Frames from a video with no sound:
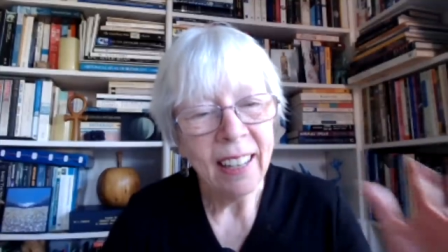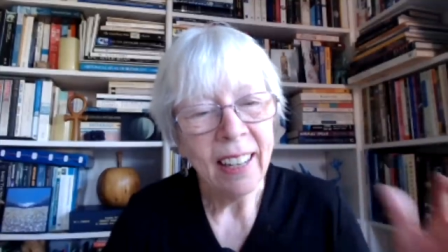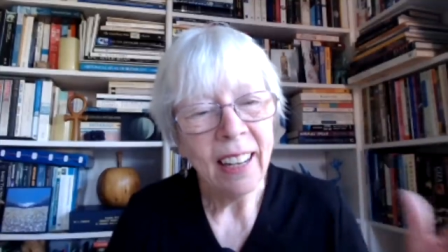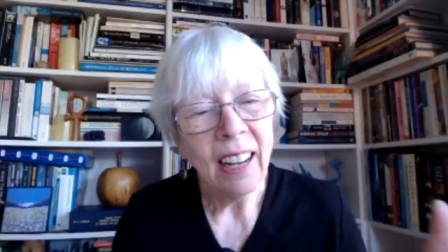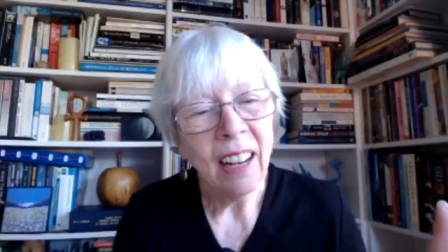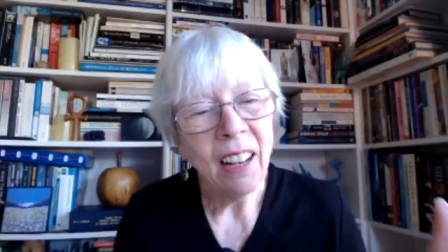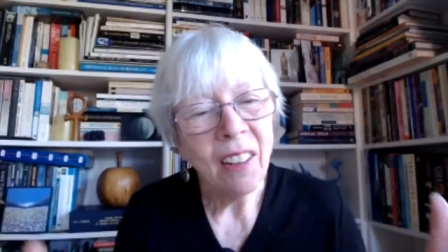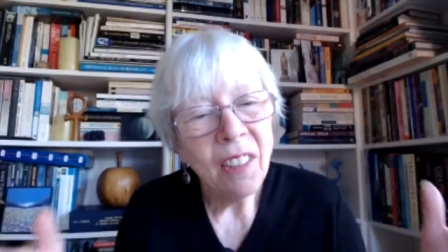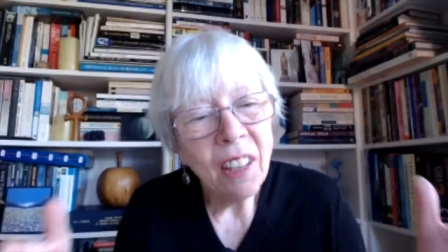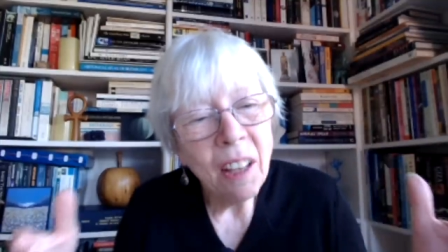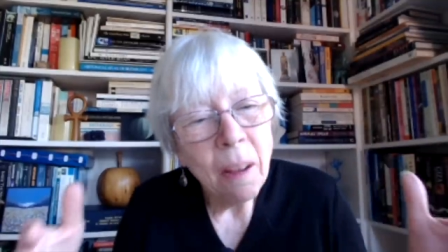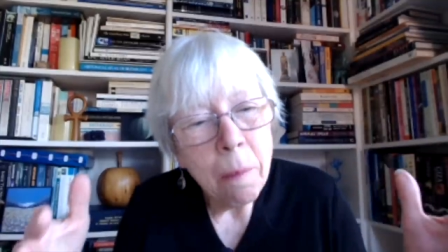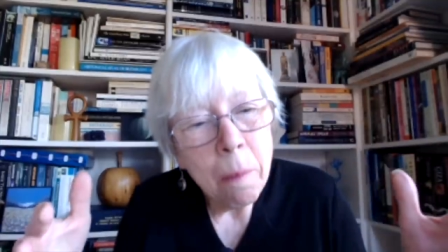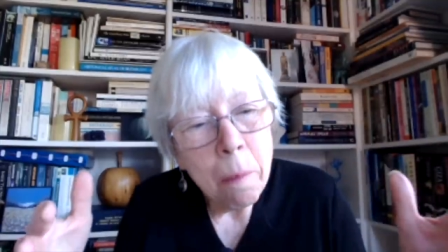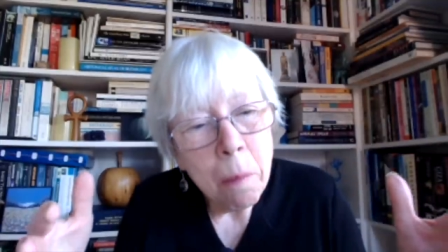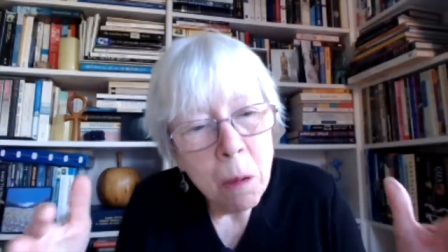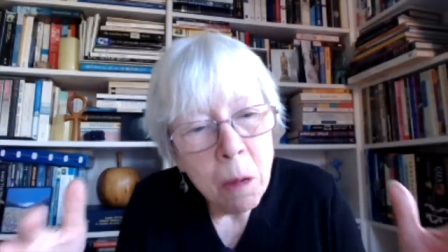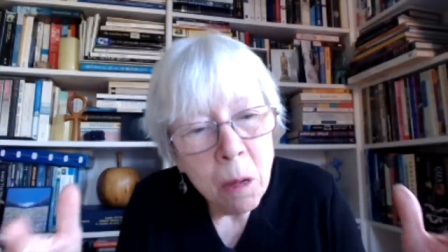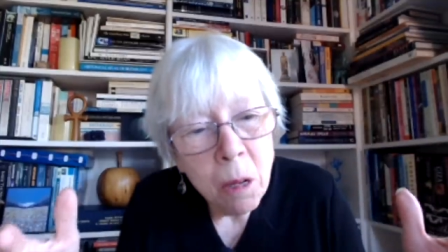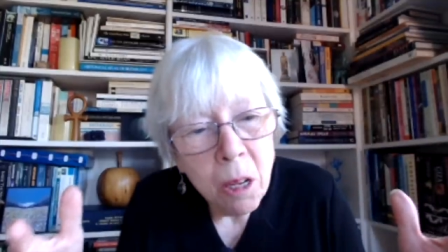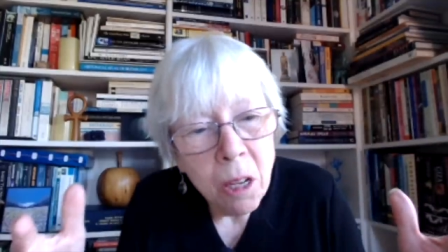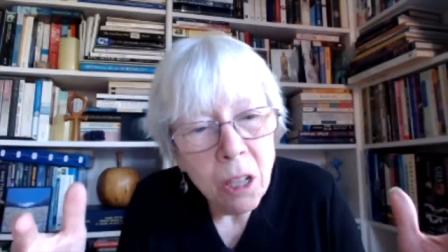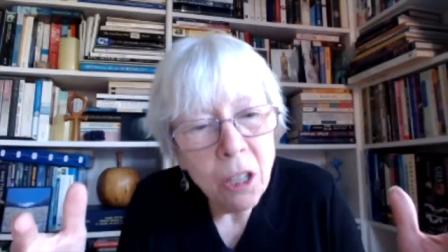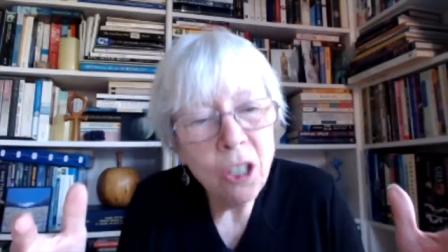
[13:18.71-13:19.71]
And the
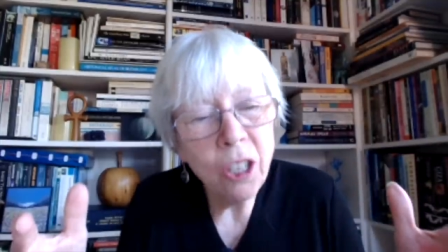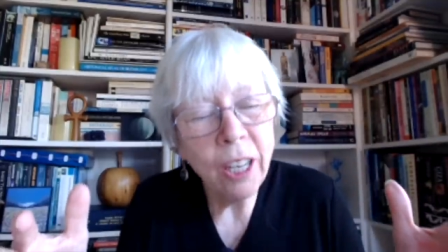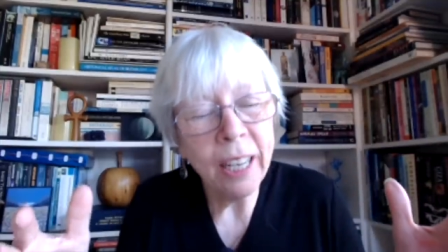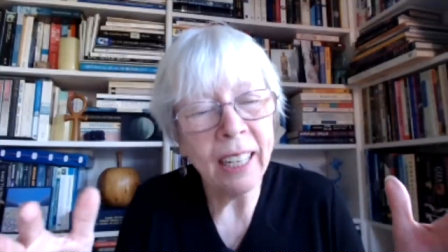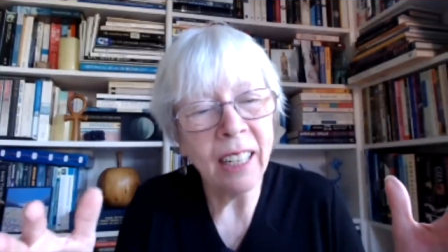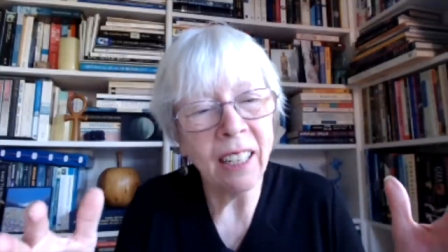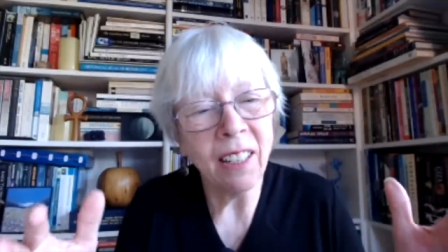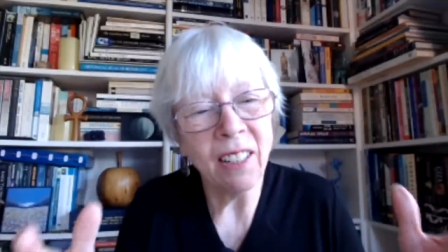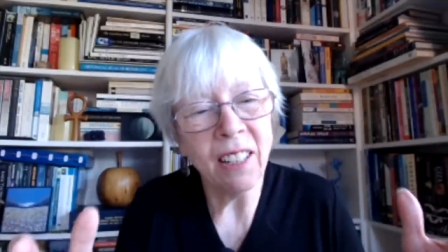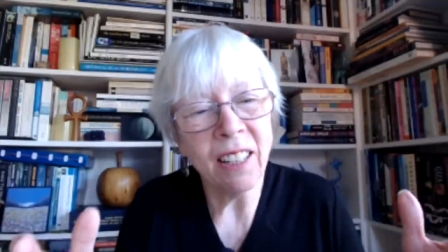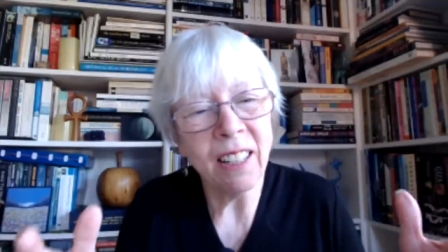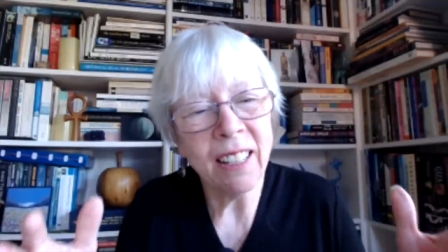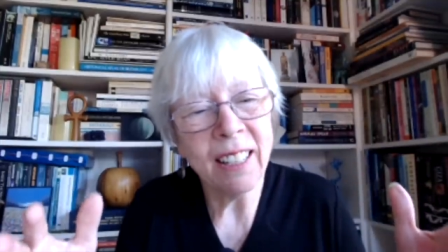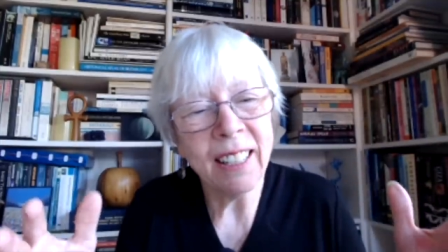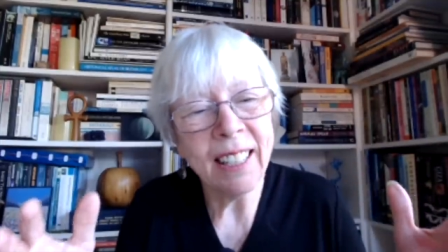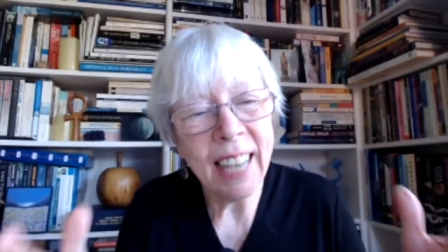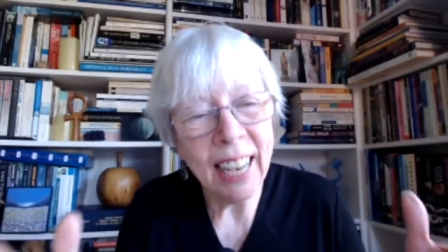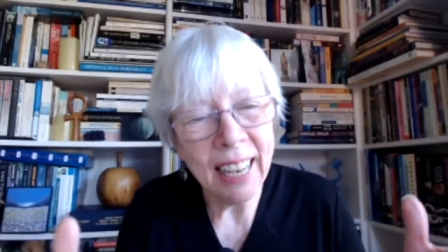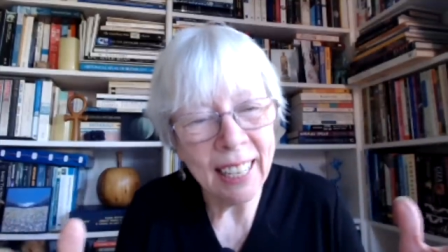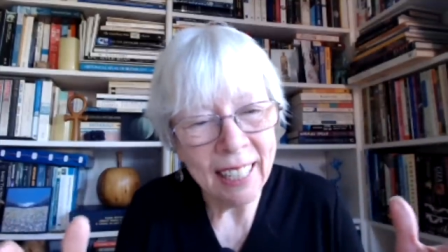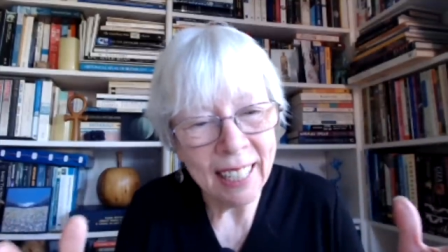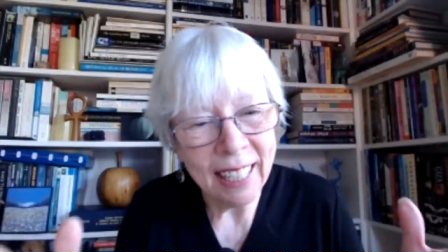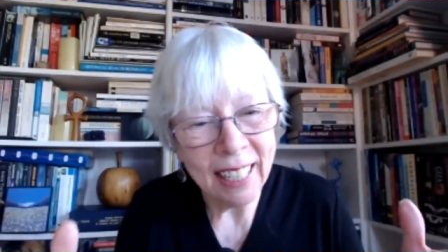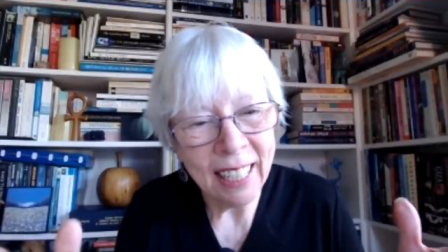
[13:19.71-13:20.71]
emerging
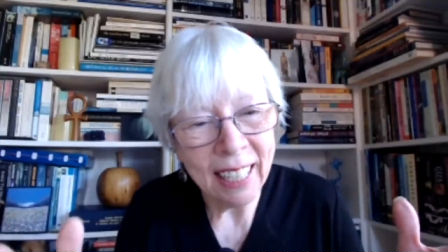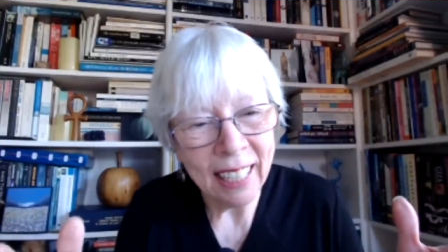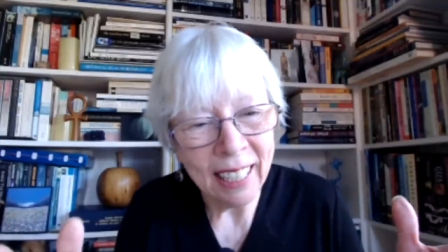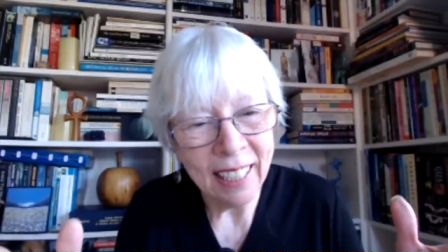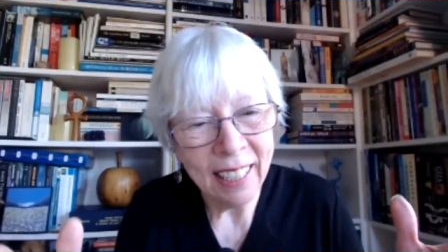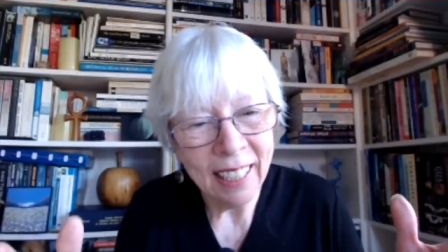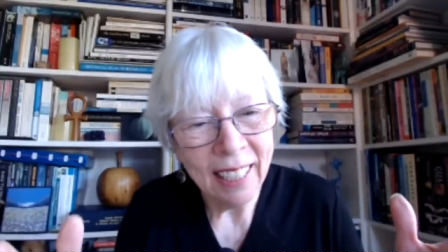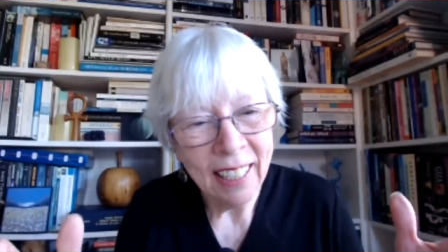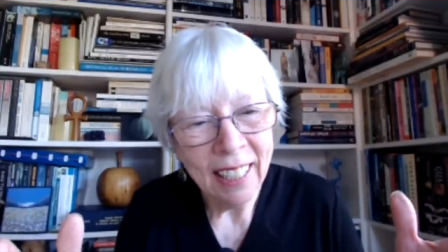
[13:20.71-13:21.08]
understanding